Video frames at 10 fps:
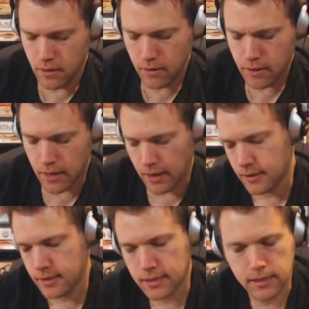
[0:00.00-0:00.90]

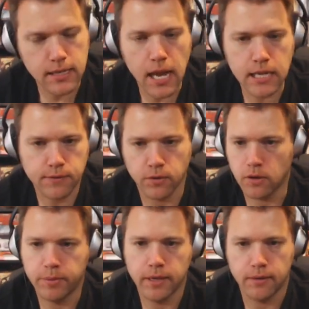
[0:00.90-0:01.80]
Okay,
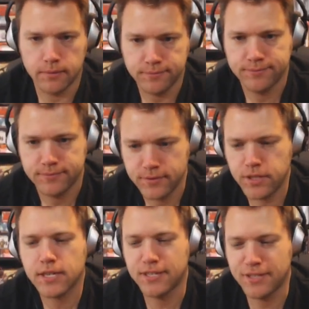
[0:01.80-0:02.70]
successful, but
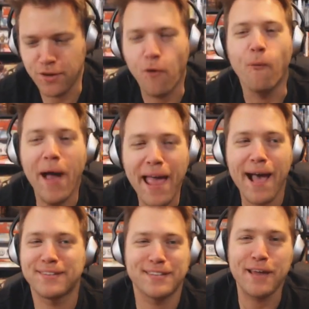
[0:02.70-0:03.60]
just still way
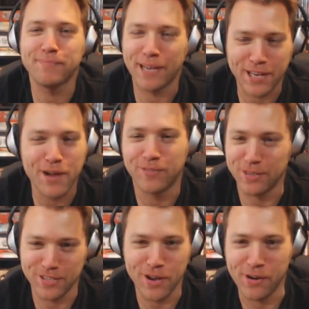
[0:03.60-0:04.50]
outside my
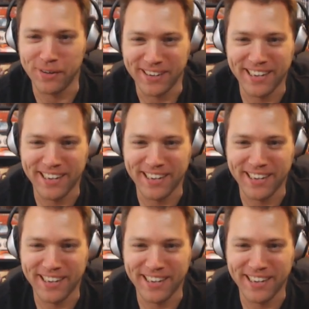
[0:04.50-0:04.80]
comfort zone.